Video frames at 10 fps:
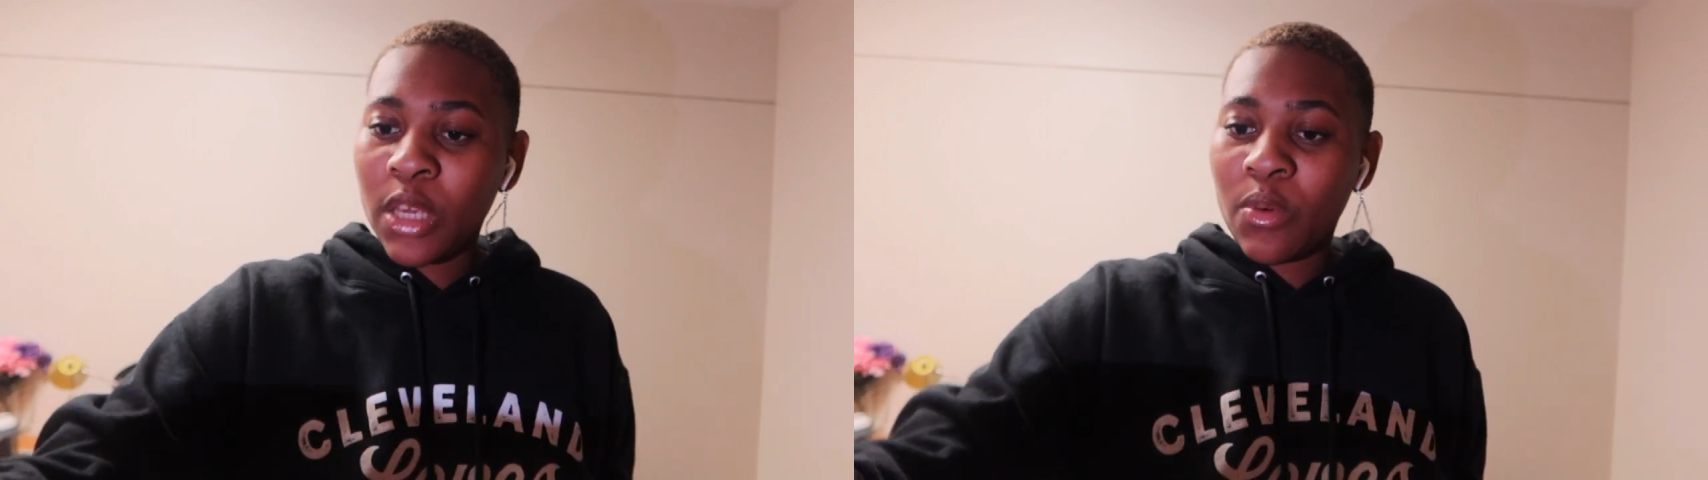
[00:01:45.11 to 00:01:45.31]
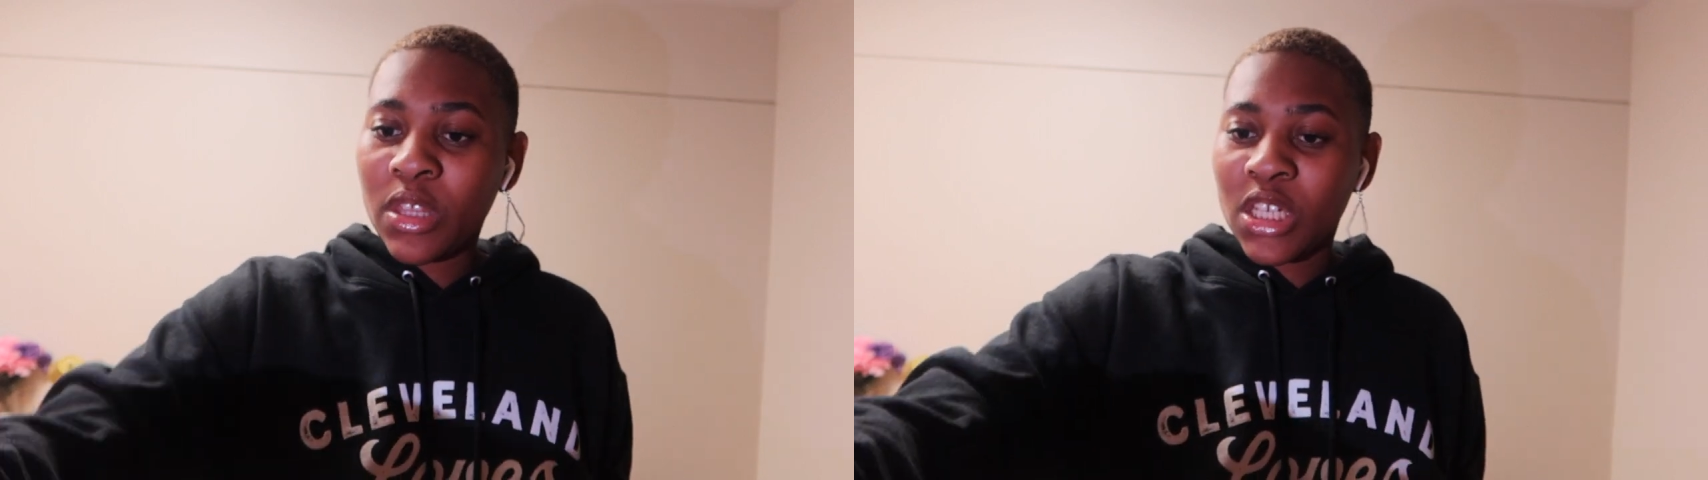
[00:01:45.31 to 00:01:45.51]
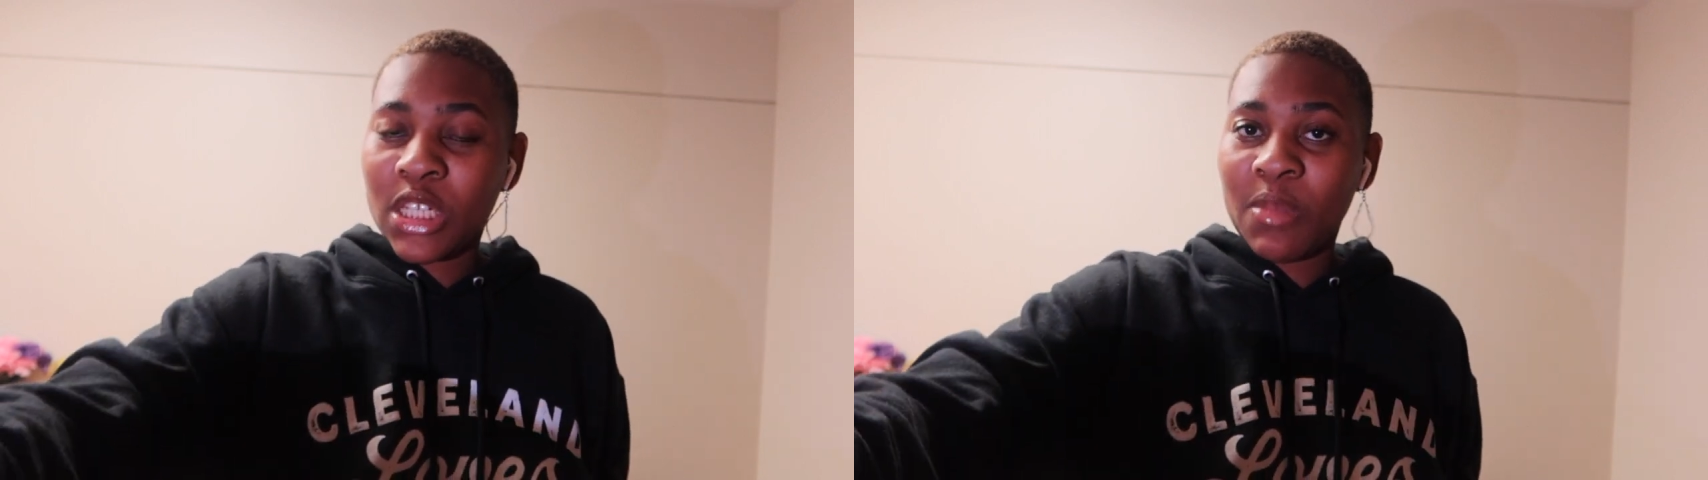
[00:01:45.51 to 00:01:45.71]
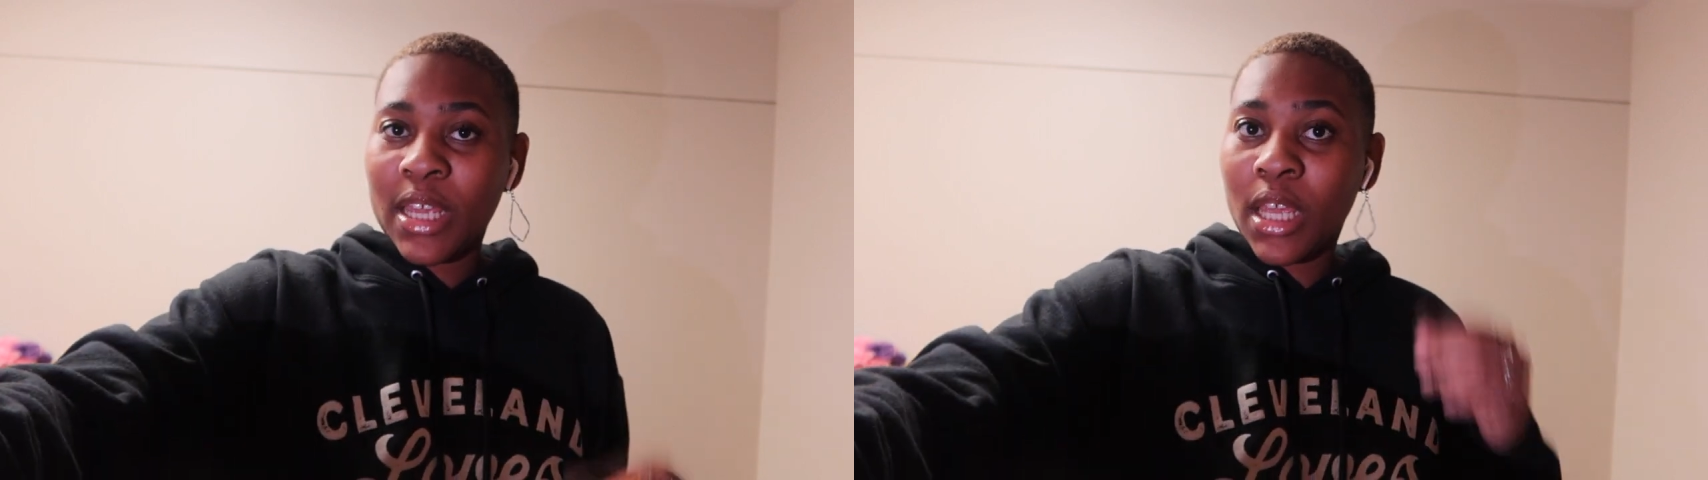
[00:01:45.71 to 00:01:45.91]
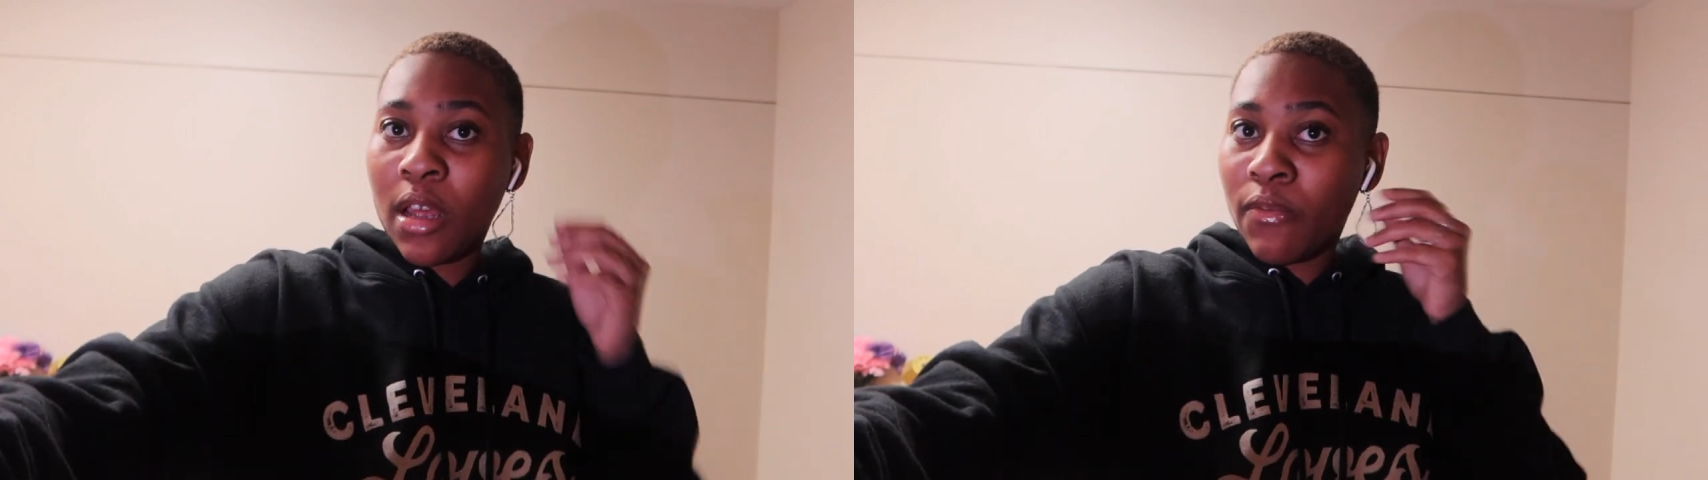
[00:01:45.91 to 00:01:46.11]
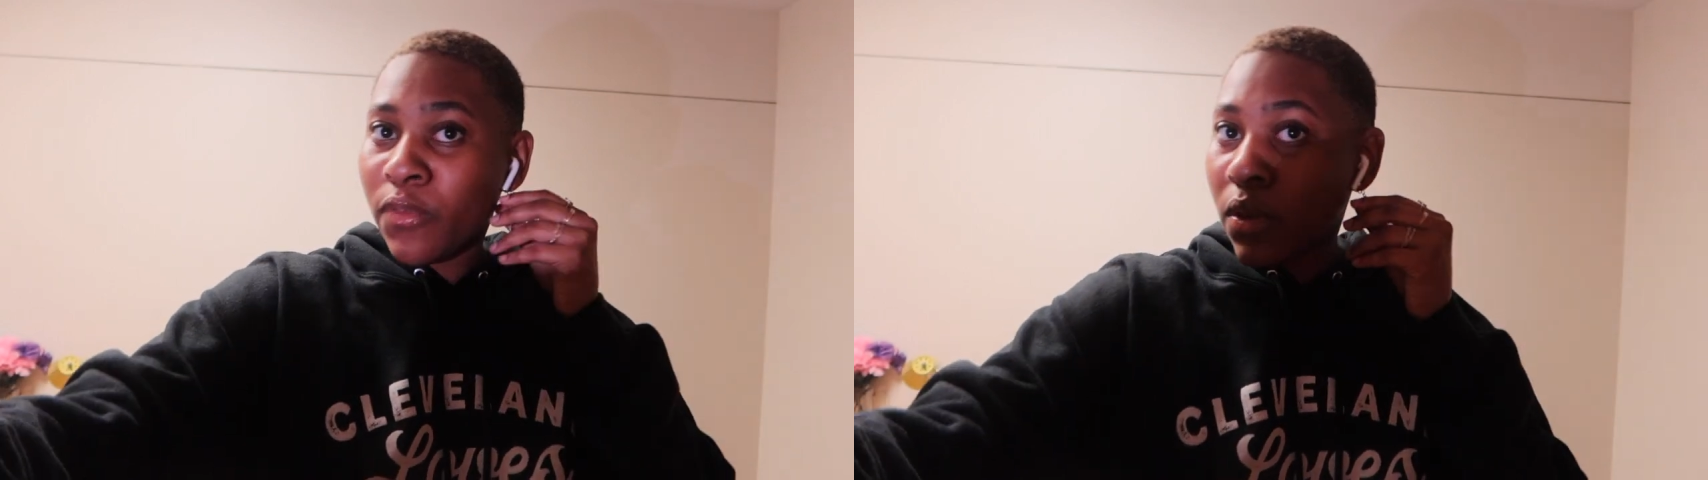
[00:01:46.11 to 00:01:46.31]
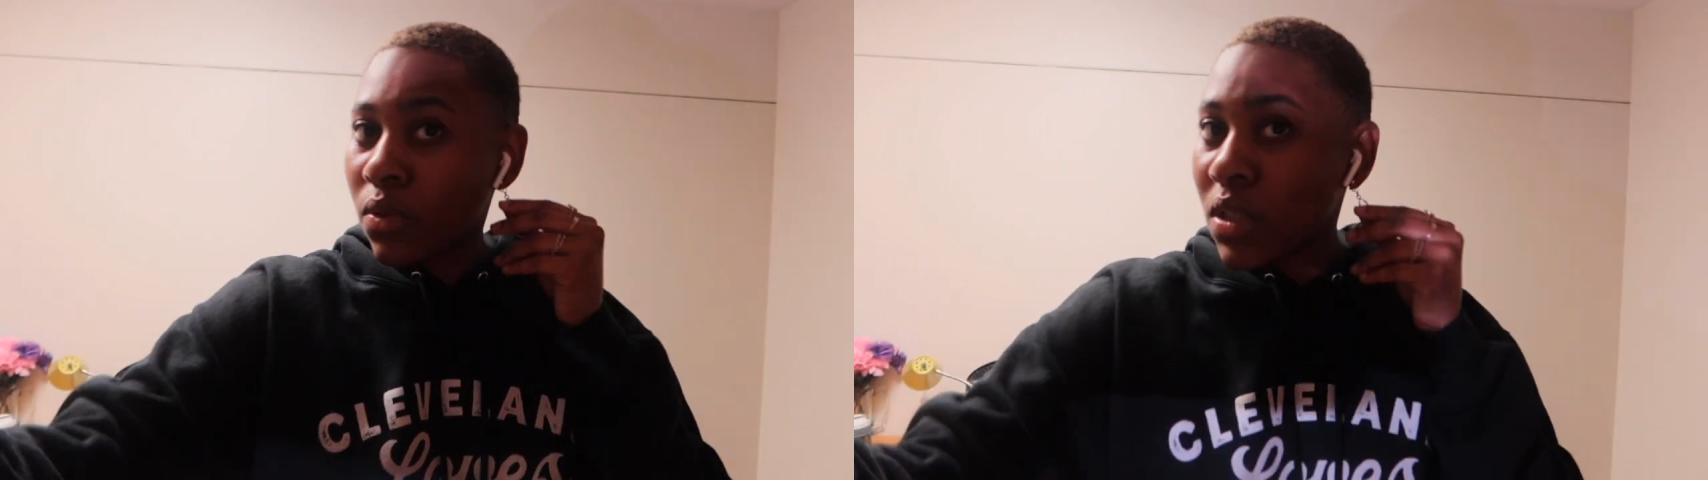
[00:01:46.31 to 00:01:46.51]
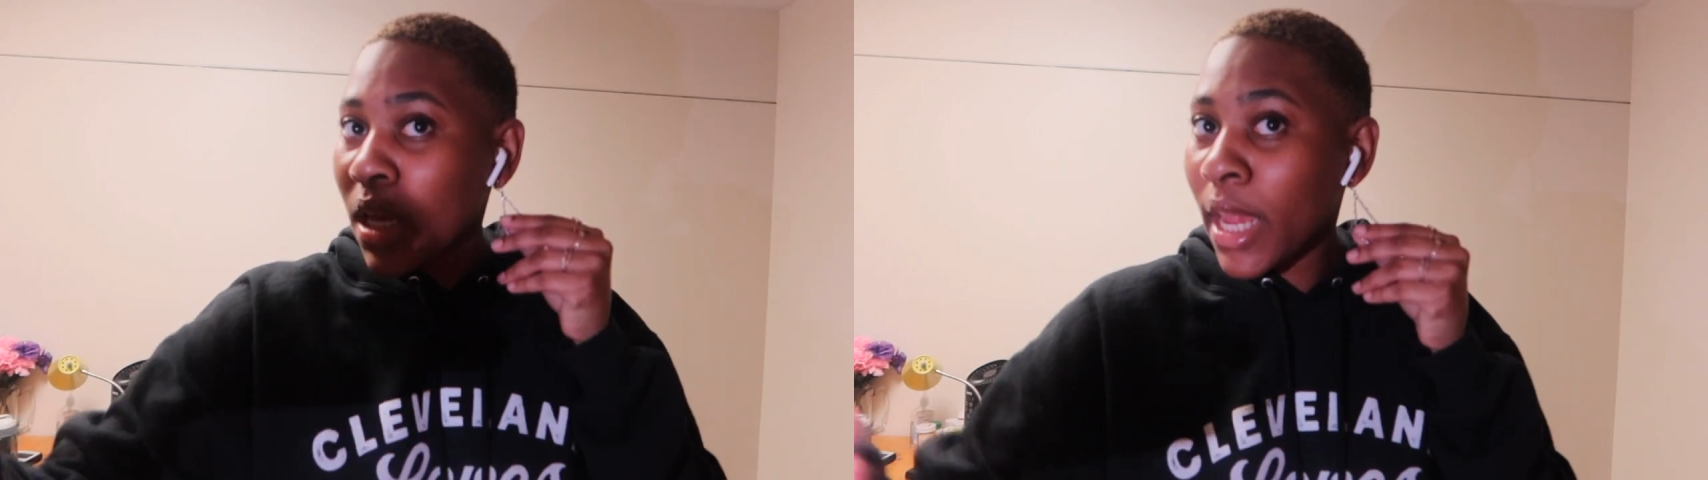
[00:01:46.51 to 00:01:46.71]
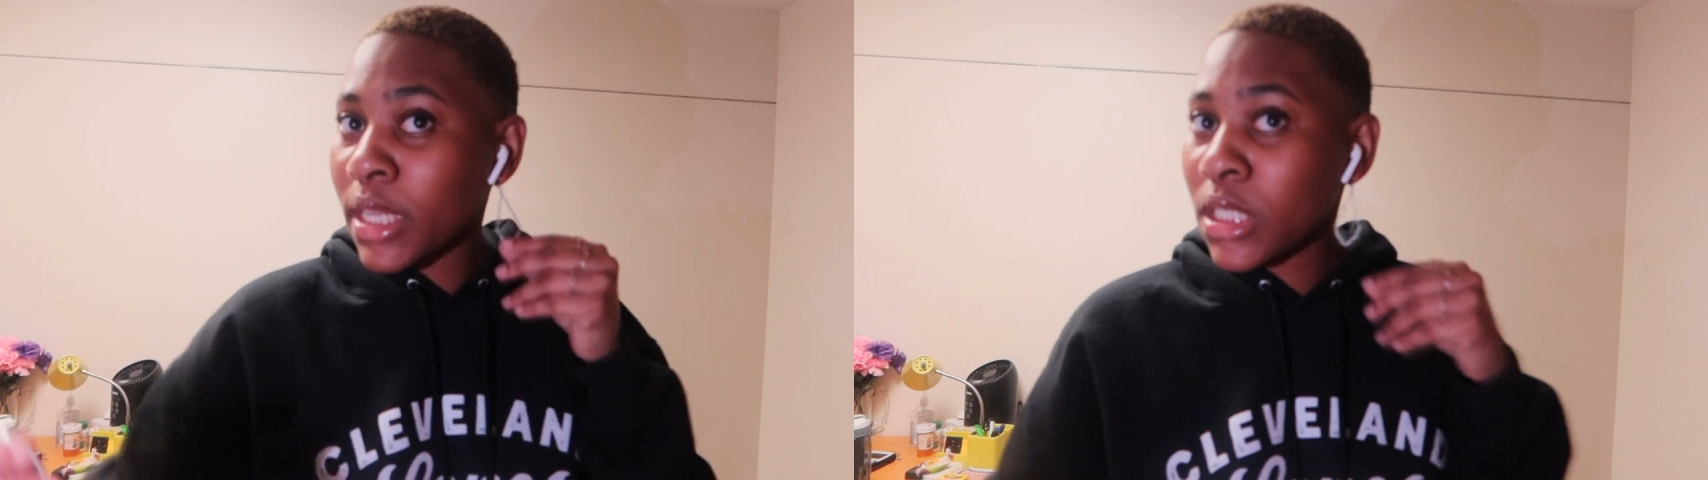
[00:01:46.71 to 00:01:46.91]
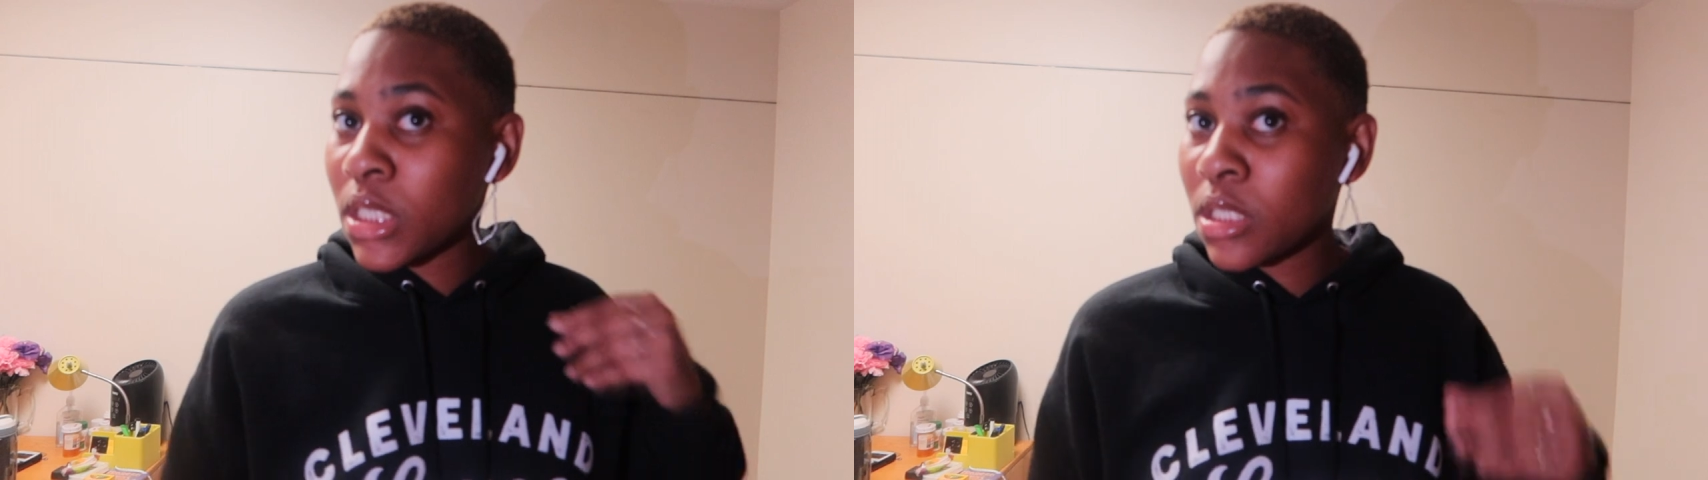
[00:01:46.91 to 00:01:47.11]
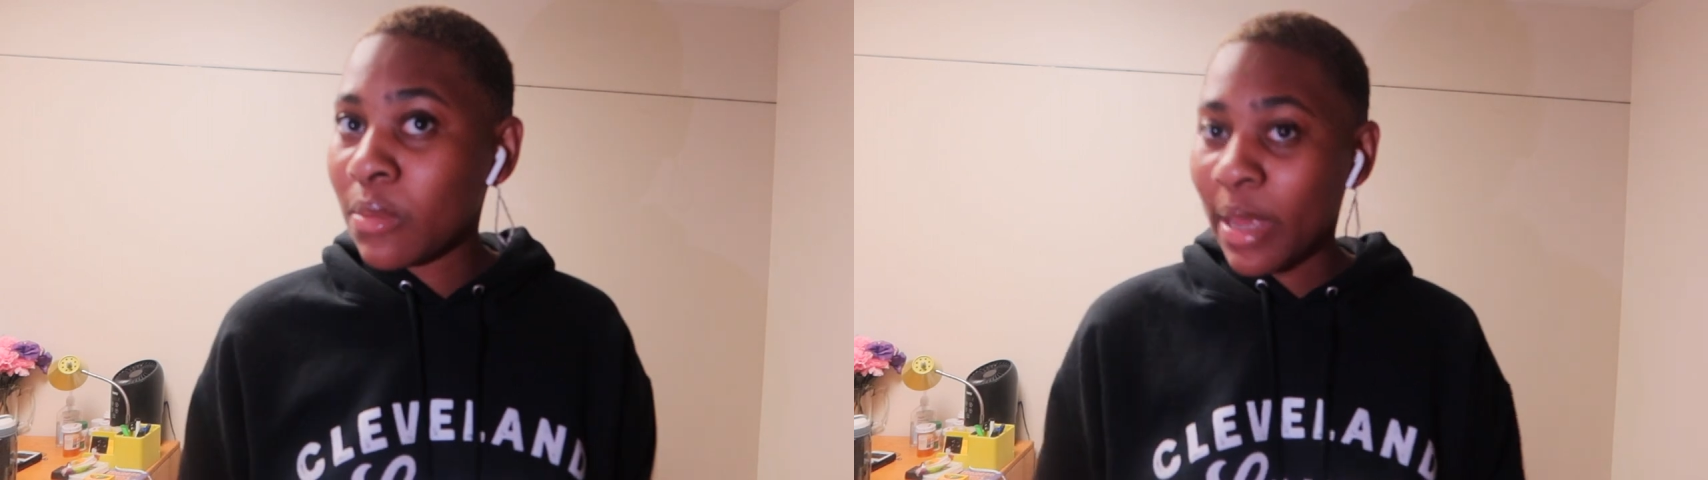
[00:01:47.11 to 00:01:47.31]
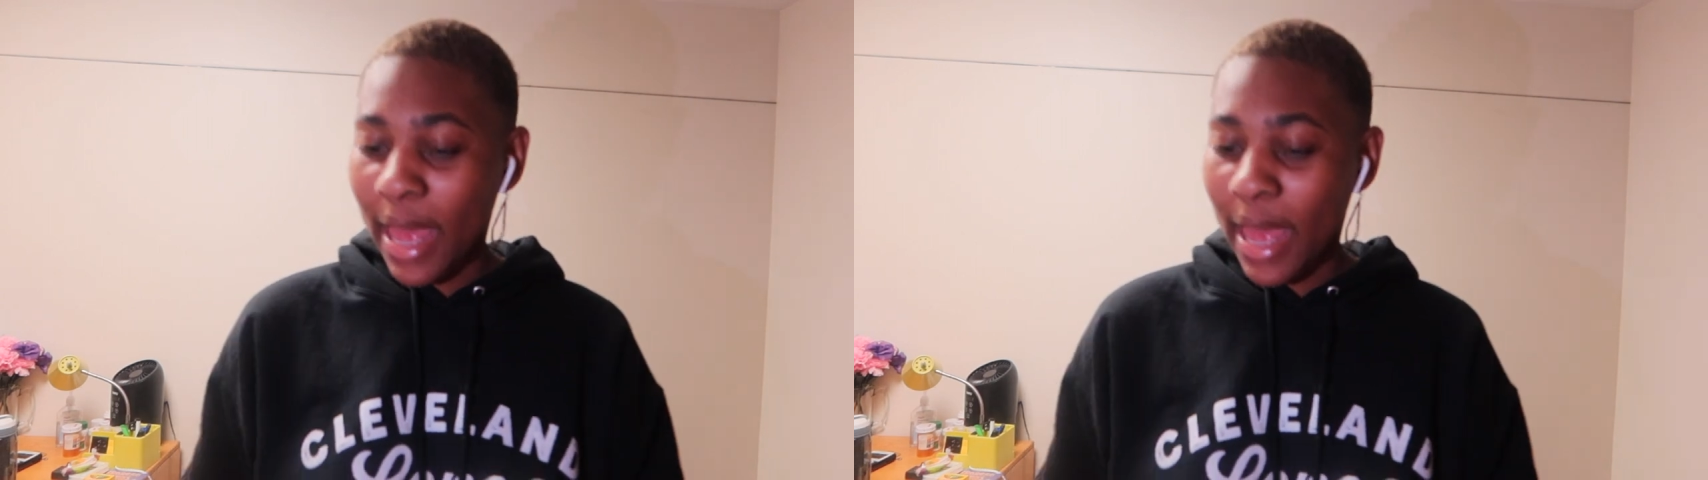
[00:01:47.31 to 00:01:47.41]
with just making a few changes to my